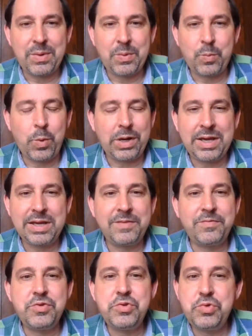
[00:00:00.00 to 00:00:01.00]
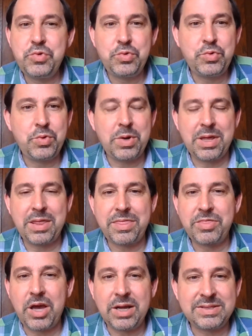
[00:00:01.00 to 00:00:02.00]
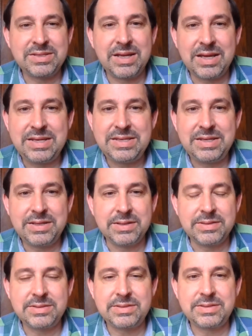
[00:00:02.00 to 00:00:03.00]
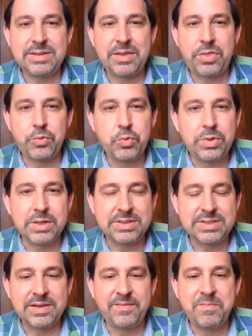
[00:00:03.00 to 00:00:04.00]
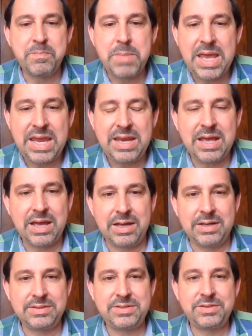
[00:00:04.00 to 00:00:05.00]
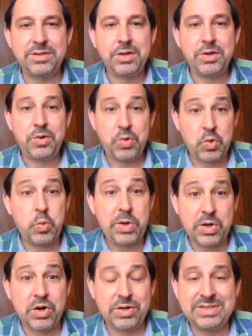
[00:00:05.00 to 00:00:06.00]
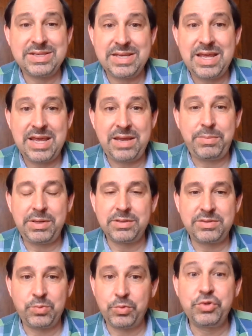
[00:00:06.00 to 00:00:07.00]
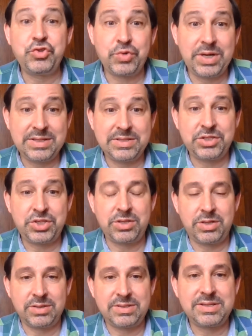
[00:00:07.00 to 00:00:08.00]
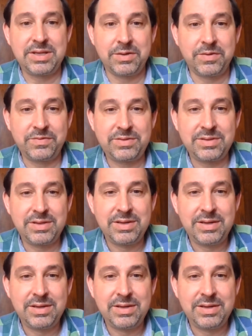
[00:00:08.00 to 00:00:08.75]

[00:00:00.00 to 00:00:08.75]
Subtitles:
What kind of new thoughts and ideas through this have made us who we are today? Because we're in transition ourselves.